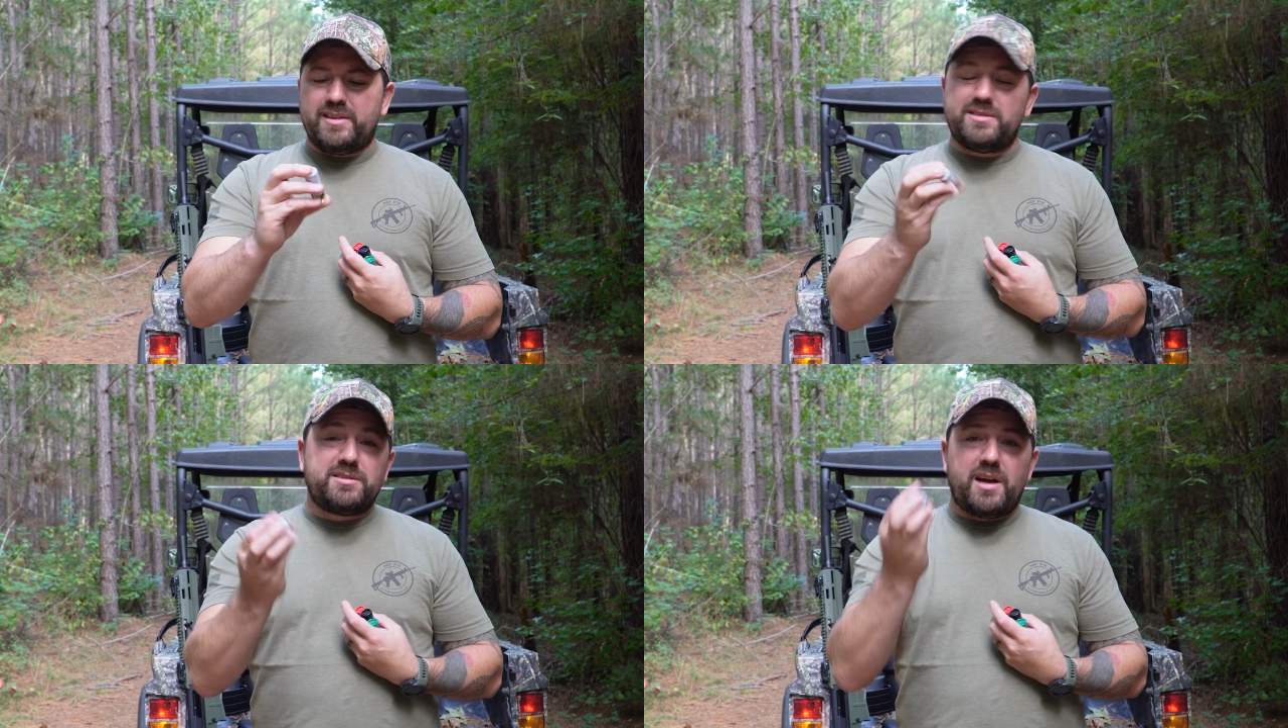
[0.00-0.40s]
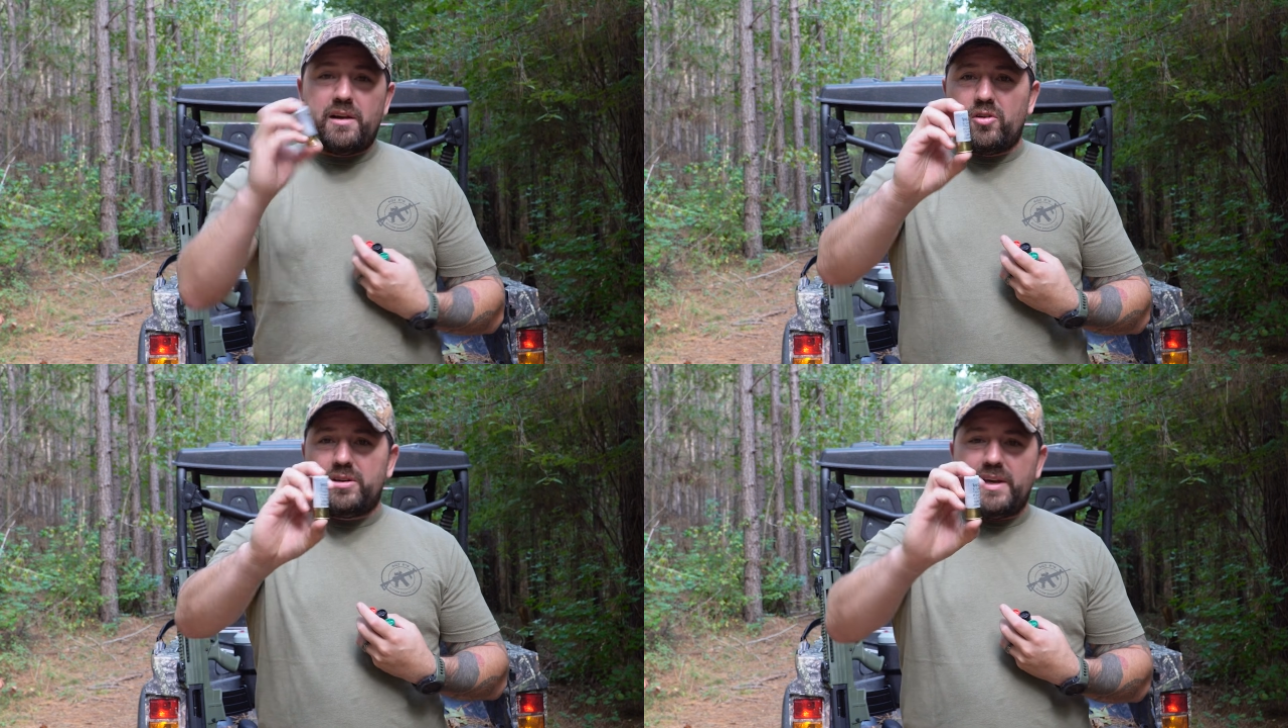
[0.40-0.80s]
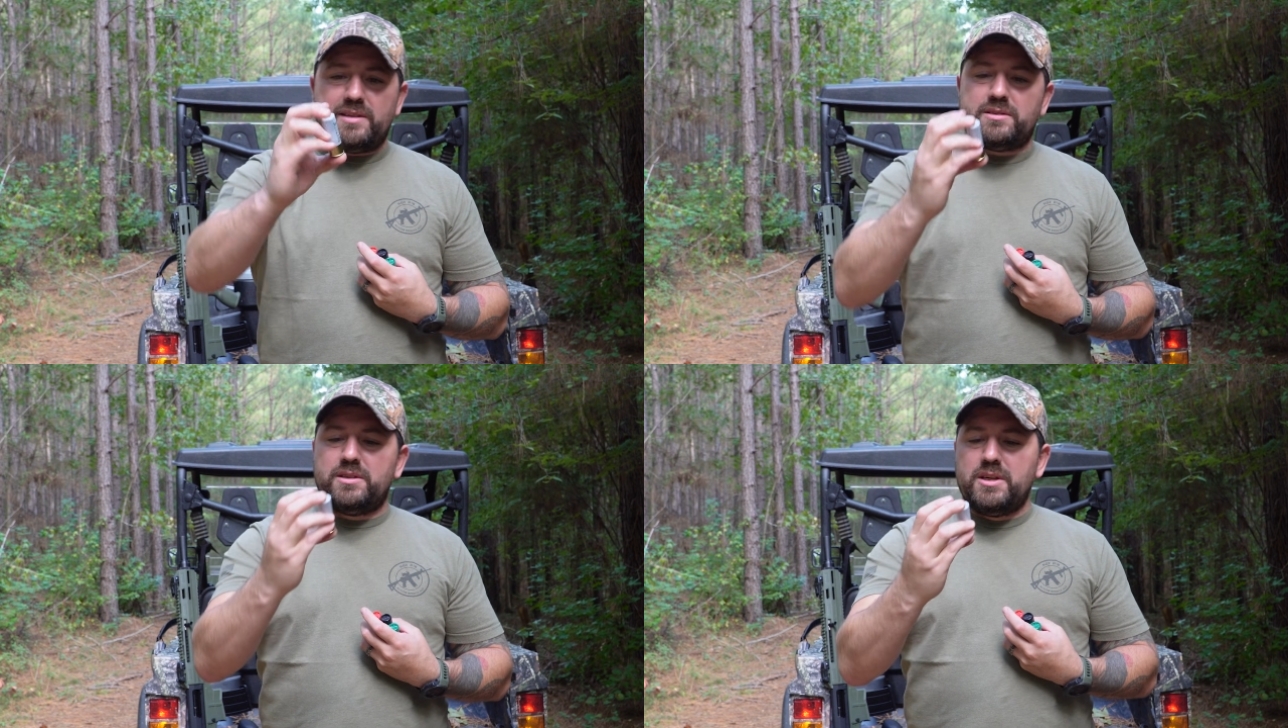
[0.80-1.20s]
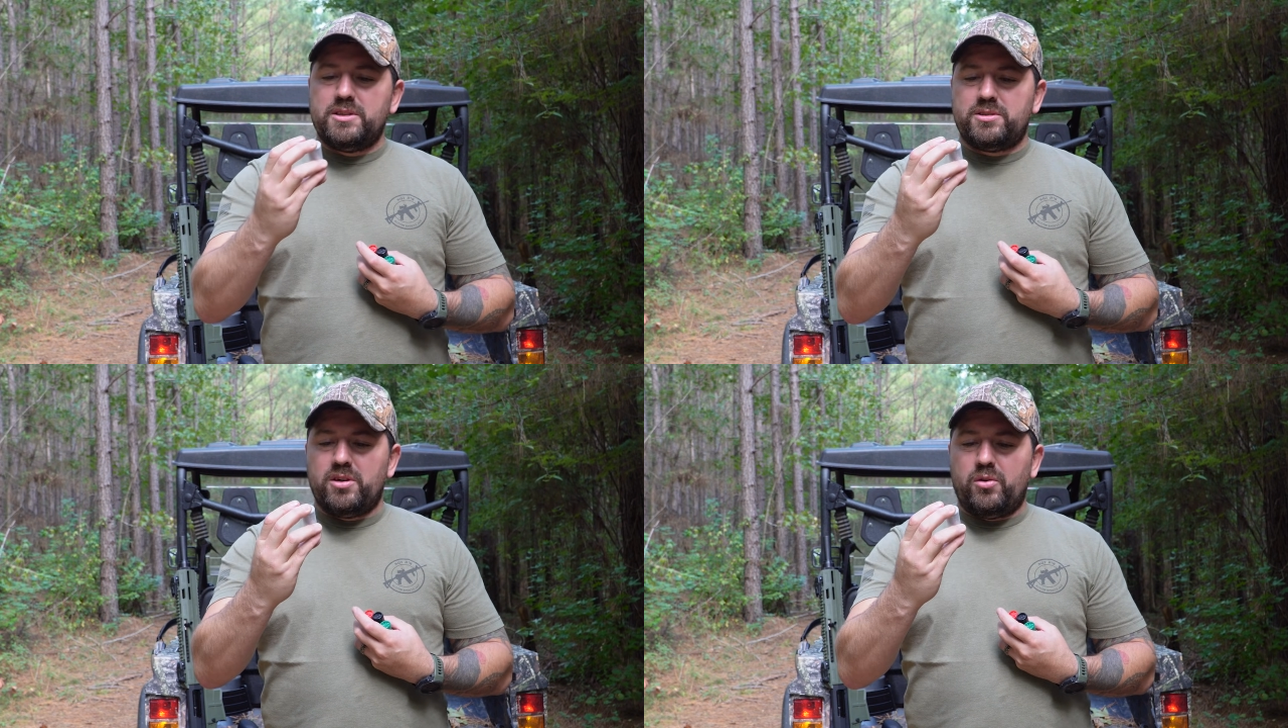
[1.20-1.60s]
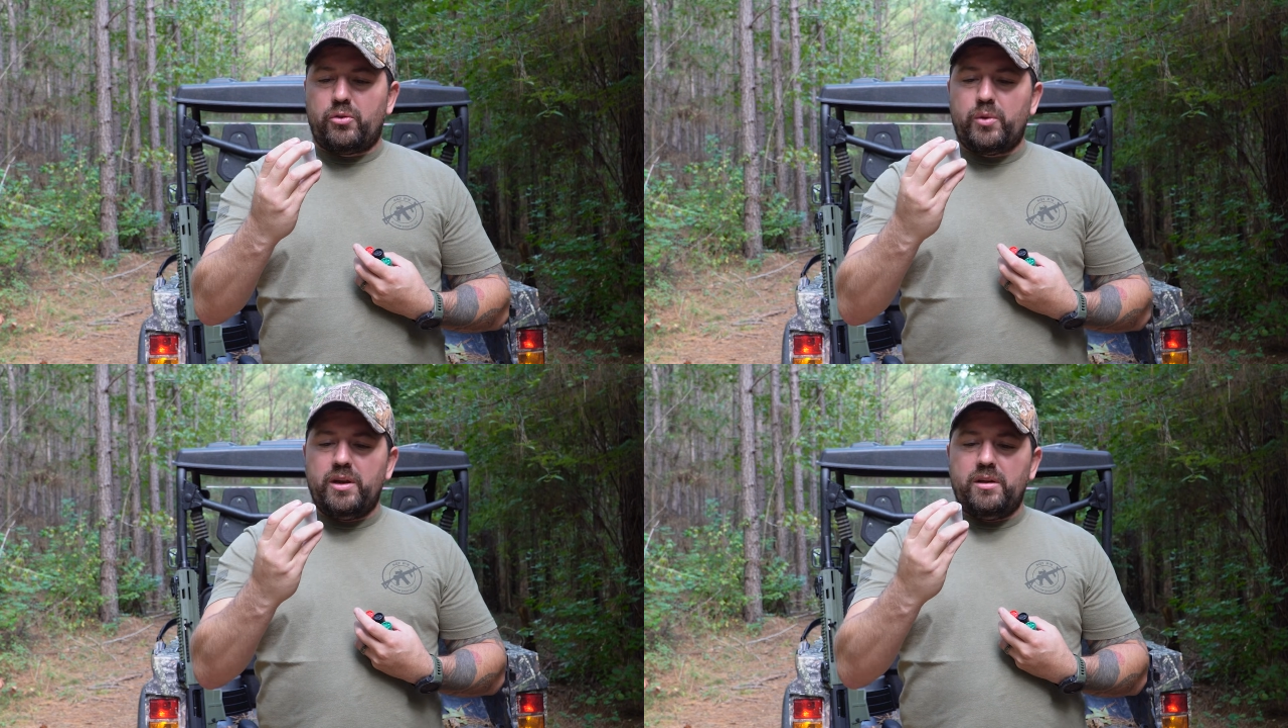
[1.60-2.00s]
This is kind of our test, so
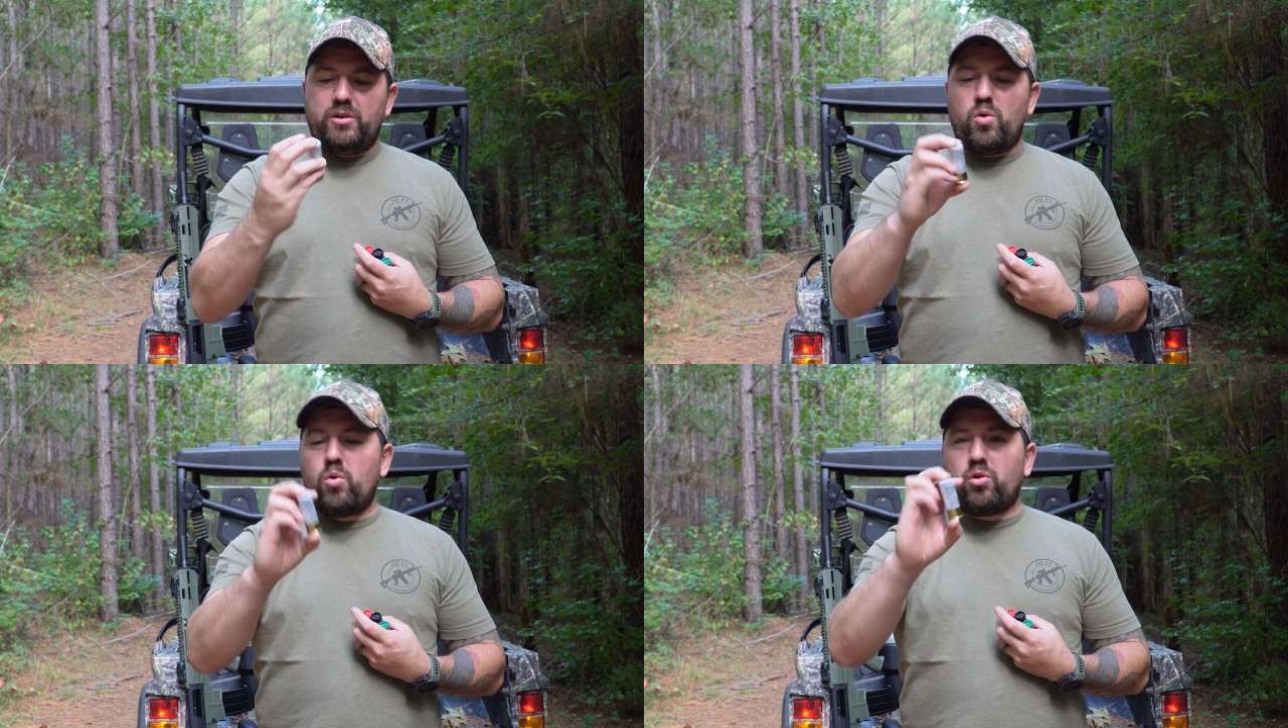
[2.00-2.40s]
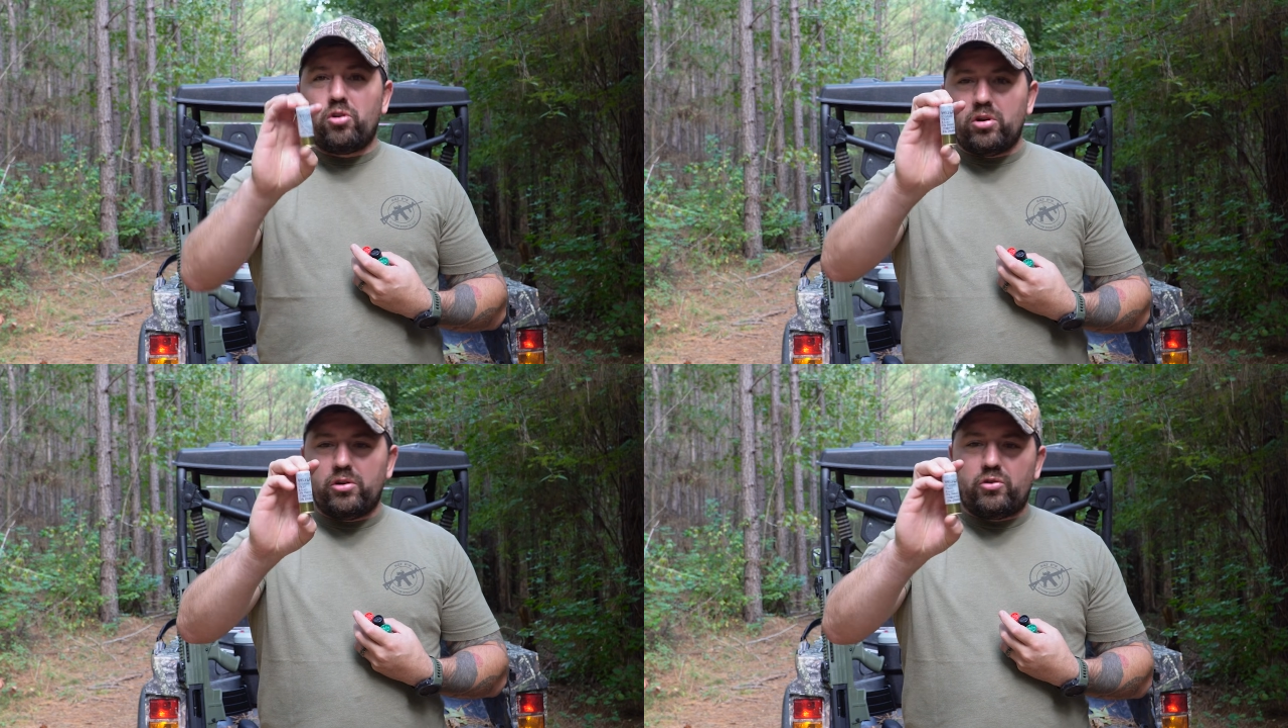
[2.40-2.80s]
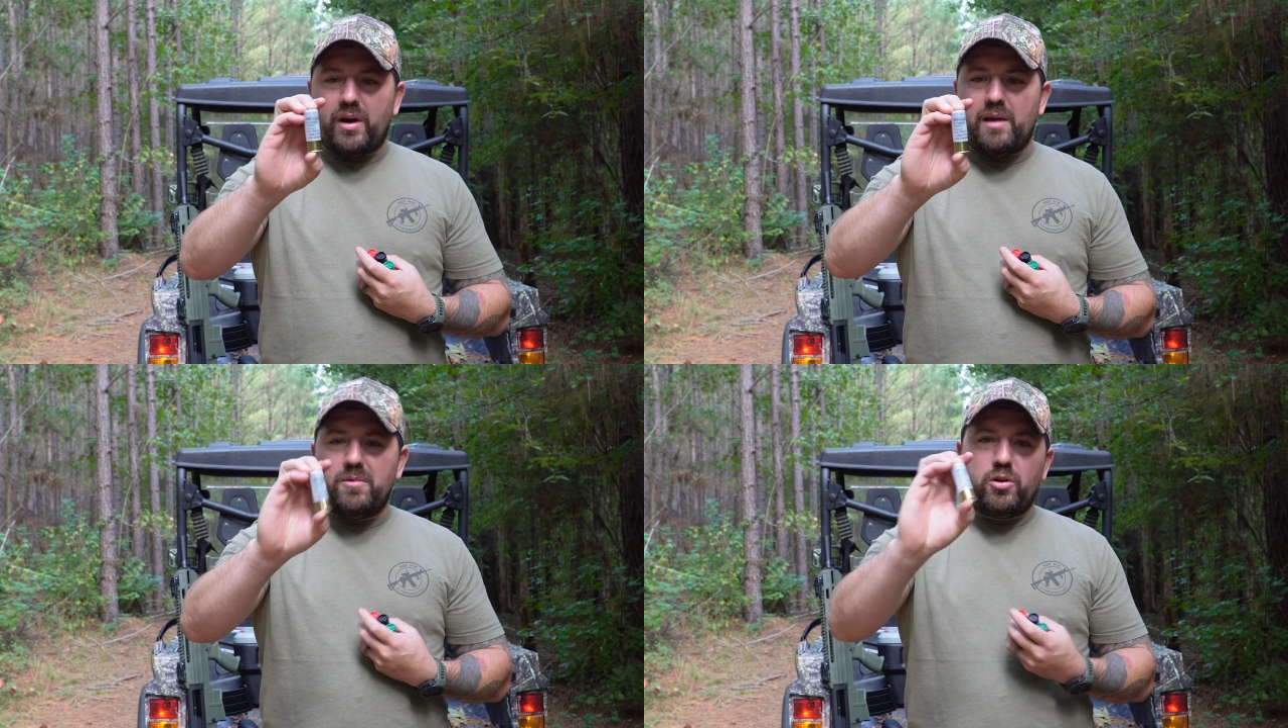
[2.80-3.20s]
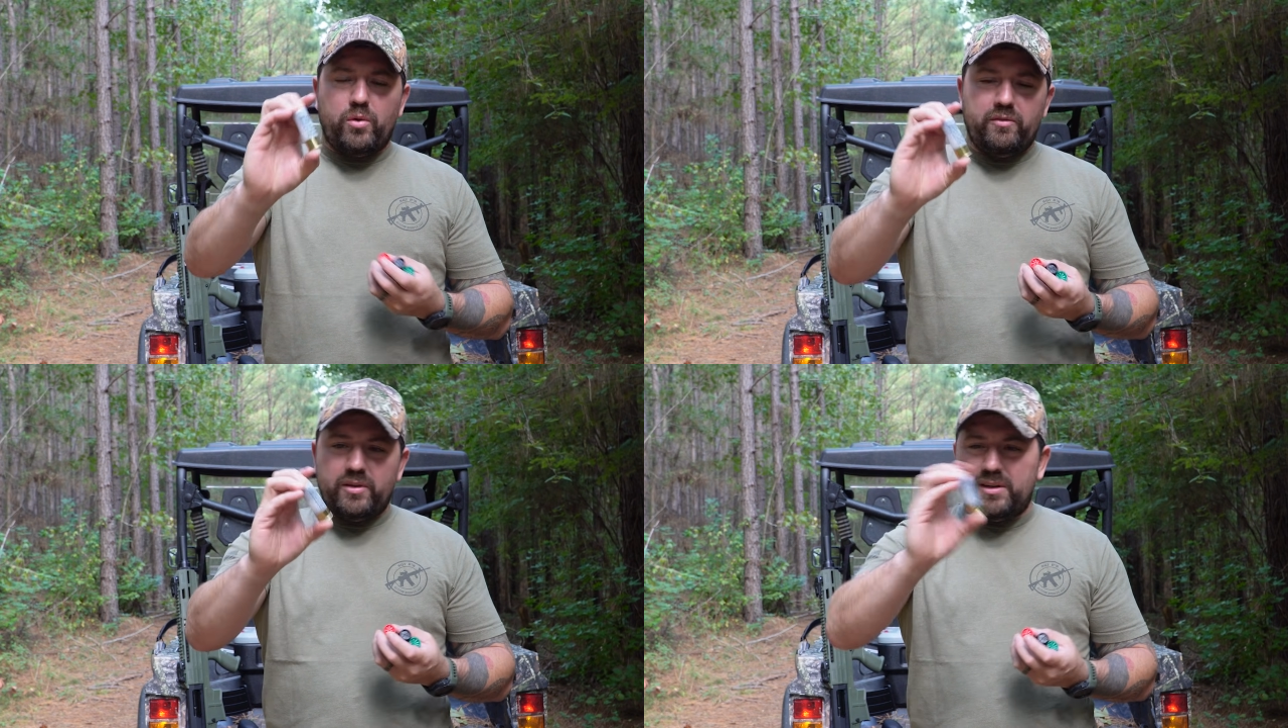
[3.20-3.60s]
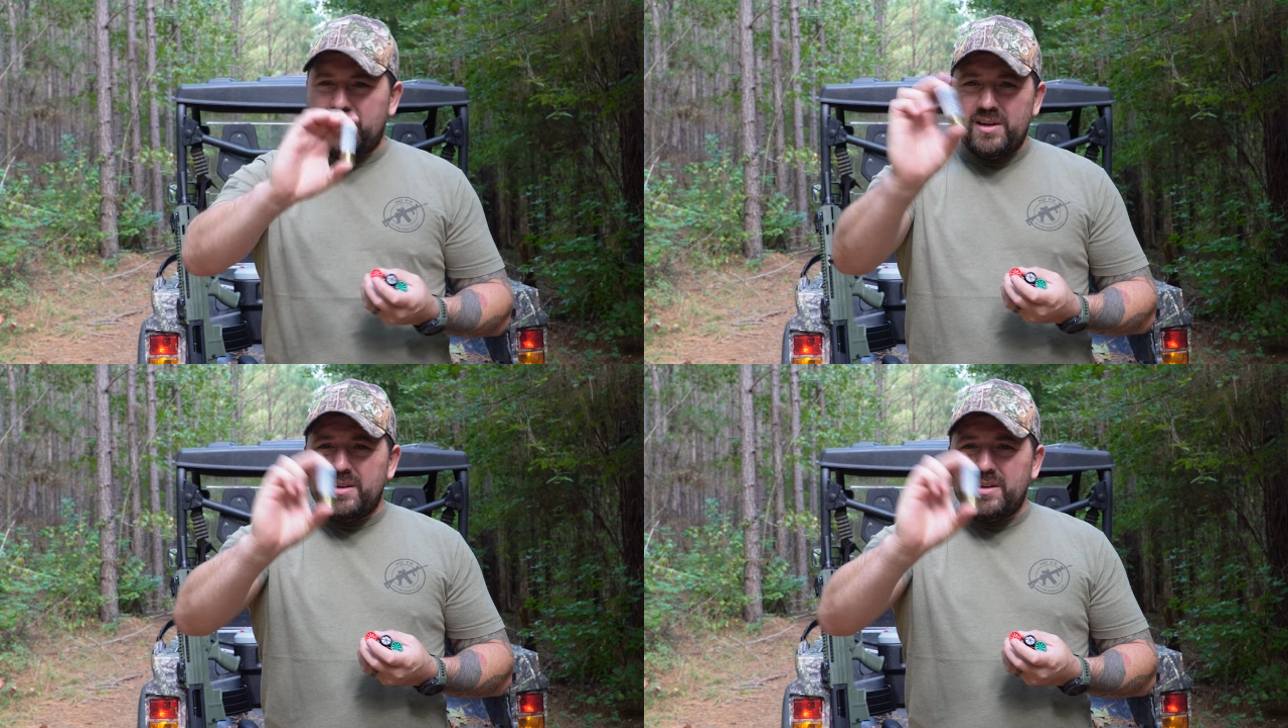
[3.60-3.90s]
3/4 dram equivalent.